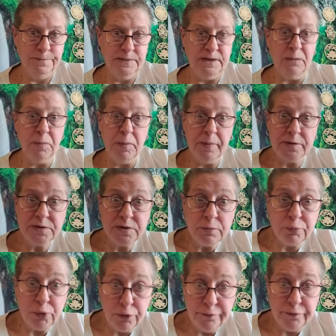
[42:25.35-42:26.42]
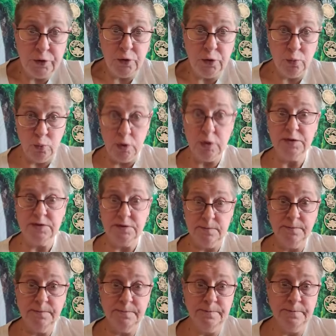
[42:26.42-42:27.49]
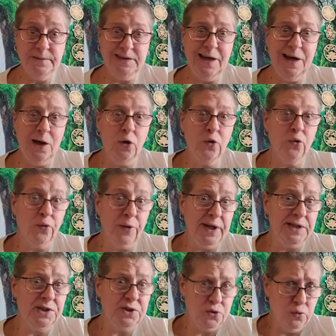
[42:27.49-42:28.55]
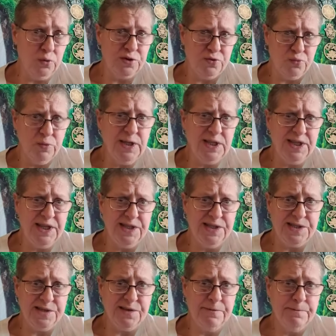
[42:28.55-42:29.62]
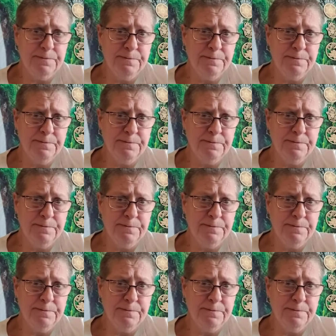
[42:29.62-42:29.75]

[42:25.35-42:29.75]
I'm about to prove to the world how great Source really is.